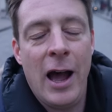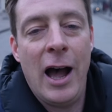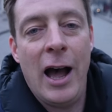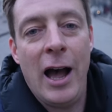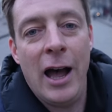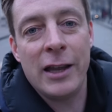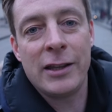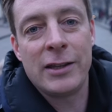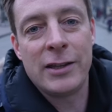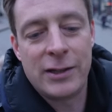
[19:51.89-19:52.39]

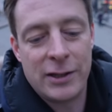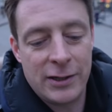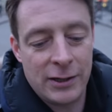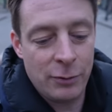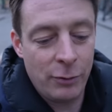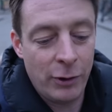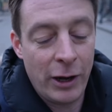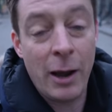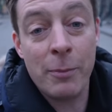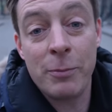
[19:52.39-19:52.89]
at
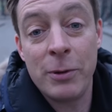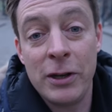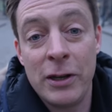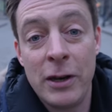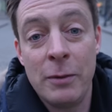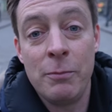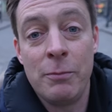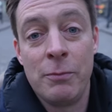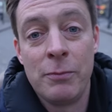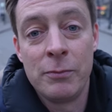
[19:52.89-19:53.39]
what happened
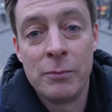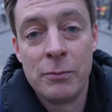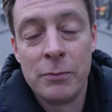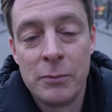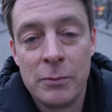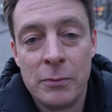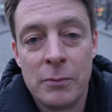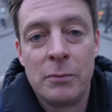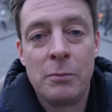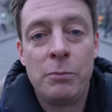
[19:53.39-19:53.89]
in
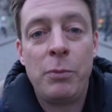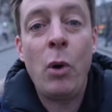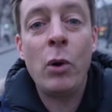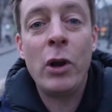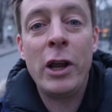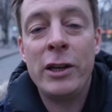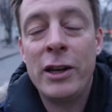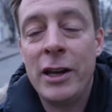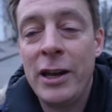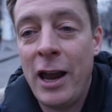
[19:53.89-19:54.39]

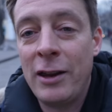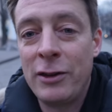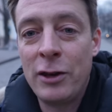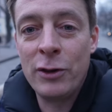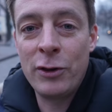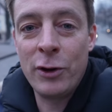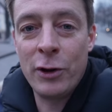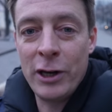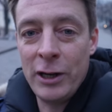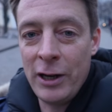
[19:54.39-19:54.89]
Poland in
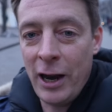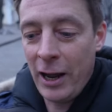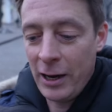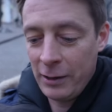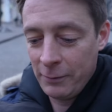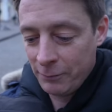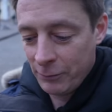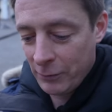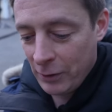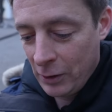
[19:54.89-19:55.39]

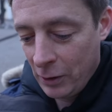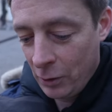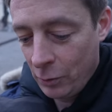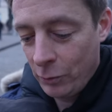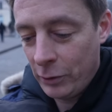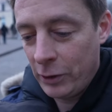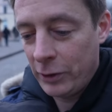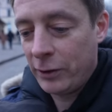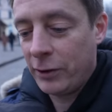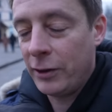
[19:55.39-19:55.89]
1939
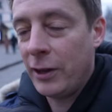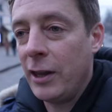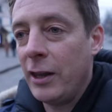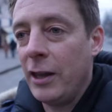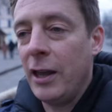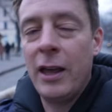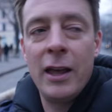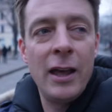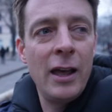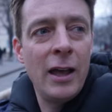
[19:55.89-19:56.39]
with the